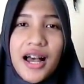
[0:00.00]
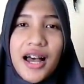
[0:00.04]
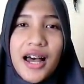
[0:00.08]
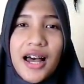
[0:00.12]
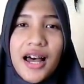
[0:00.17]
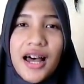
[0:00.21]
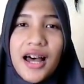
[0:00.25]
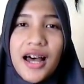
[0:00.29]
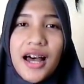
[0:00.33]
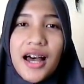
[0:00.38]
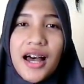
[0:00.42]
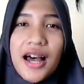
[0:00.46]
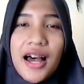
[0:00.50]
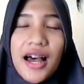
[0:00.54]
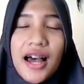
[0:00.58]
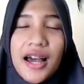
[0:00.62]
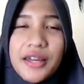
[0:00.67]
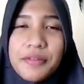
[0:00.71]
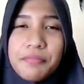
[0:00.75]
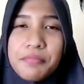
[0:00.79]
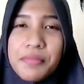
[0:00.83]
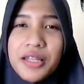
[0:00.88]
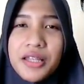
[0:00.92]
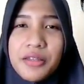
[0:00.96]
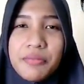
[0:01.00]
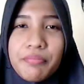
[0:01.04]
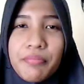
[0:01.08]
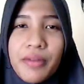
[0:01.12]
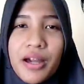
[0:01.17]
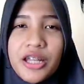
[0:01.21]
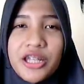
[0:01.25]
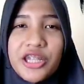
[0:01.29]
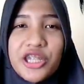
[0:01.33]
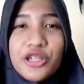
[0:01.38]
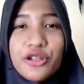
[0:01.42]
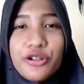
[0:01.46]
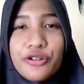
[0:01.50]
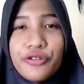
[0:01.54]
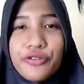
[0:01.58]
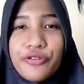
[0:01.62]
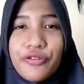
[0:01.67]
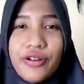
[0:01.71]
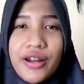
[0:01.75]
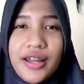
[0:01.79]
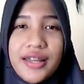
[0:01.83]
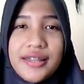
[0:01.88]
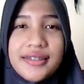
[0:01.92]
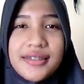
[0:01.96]
uh, I met my new
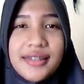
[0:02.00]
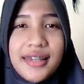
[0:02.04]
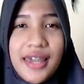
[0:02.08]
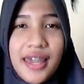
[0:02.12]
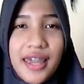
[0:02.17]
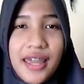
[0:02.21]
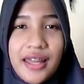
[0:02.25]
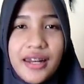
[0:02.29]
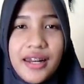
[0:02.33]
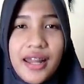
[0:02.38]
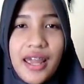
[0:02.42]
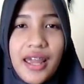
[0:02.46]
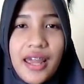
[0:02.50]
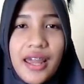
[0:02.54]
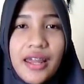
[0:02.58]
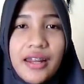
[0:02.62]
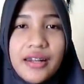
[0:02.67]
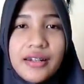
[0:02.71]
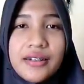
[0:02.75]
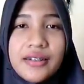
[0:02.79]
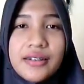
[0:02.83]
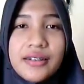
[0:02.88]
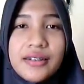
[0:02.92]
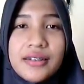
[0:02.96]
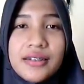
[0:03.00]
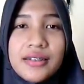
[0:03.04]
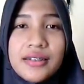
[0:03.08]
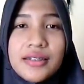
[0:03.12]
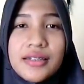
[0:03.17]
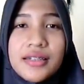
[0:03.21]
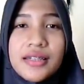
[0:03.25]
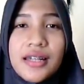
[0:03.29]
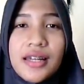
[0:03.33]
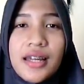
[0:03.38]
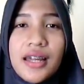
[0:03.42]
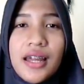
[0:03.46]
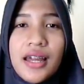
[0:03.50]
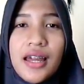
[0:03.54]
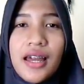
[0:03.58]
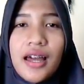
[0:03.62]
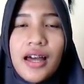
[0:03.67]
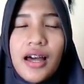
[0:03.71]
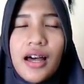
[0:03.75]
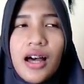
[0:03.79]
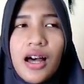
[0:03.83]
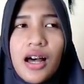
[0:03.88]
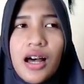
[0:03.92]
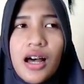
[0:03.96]
friends again, and
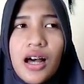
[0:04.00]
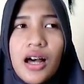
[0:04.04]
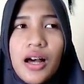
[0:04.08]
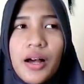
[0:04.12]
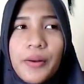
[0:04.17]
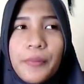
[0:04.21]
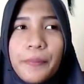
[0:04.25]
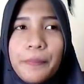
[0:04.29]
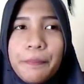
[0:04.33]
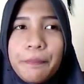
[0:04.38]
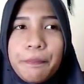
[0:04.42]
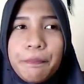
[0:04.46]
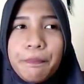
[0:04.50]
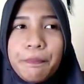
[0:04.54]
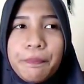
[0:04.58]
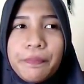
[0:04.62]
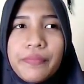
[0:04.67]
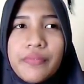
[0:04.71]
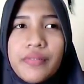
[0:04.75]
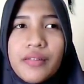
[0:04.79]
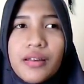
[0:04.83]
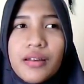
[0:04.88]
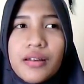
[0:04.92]
um,